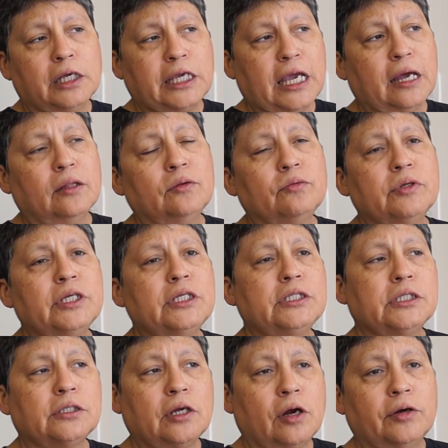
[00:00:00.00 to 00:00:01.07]

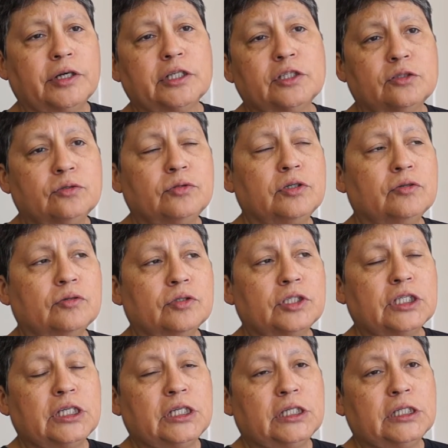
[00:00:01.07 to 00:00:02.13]
galleries and artist
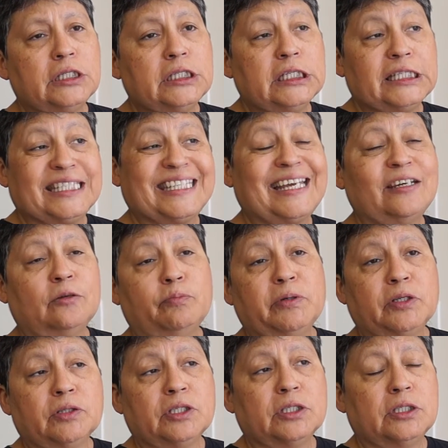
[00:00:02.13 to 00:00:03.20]
studios in this side of
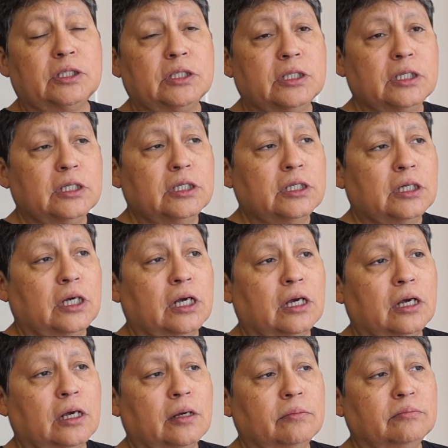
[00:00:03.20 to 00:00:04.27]
Pilsen.
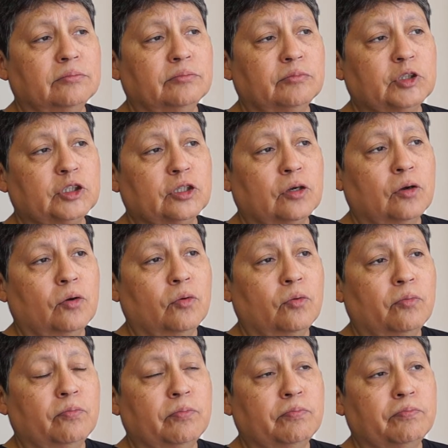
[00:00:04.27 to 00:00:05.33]

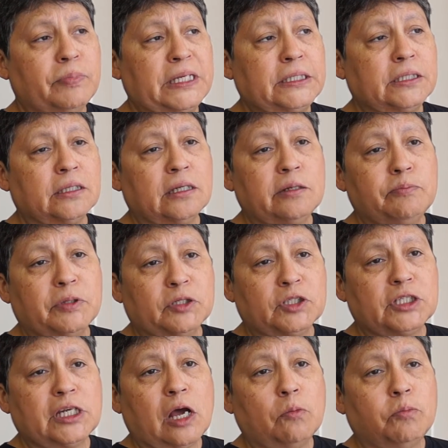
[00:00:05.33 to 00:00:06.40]
So basically
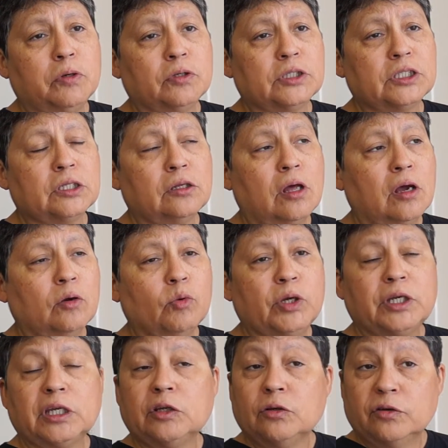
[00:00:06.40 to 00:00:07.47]
Pilsen Out Post along
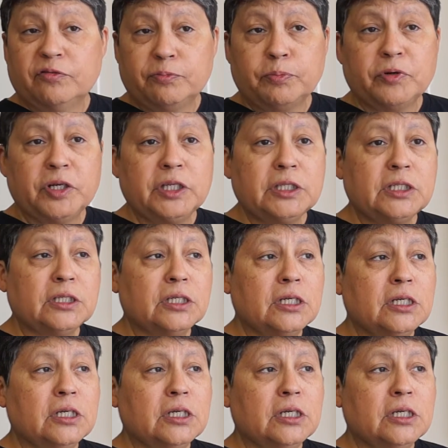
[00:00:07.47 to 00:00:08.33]
with Hoofprint,